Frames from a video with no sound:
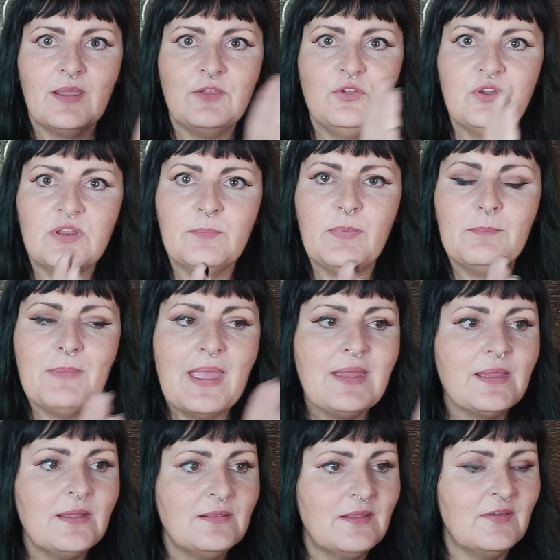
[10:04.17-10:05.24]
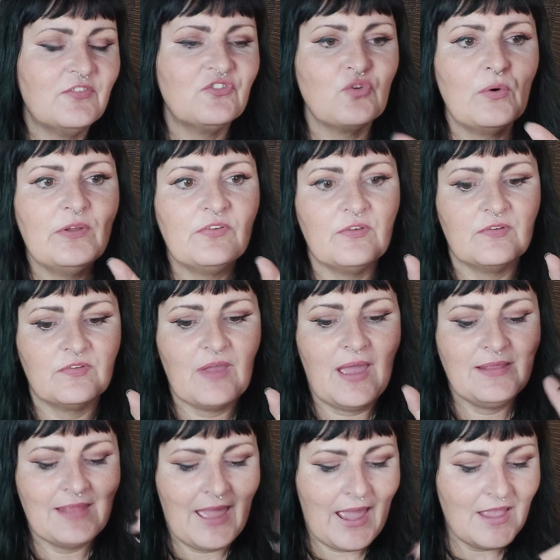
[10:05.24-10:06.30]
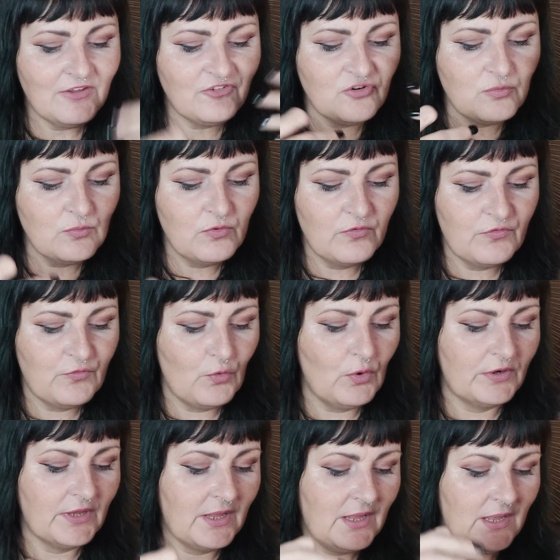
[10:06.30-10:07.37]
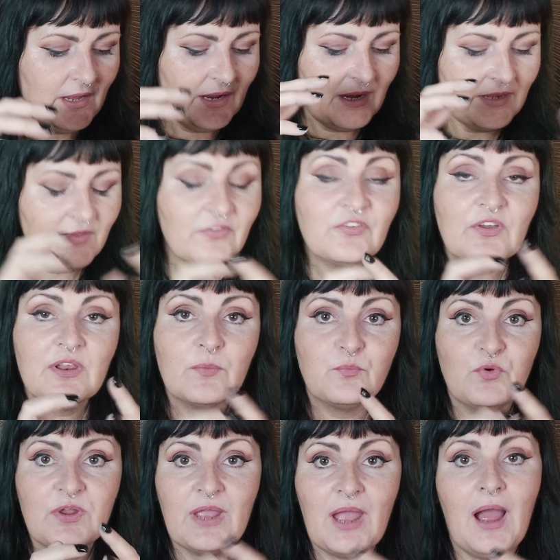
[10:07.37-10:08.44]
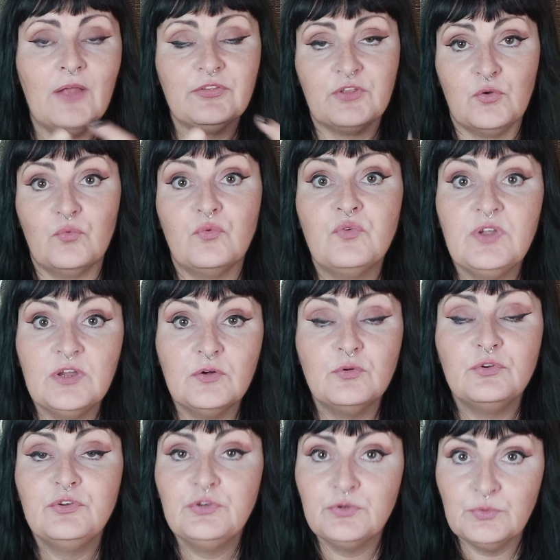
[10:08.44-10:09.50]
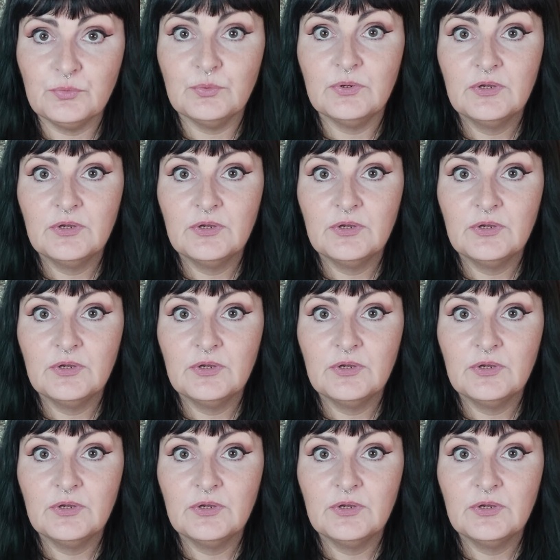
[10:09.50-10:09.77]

You're going to be making these choices. And as you move forward, it is going to bring out the real you.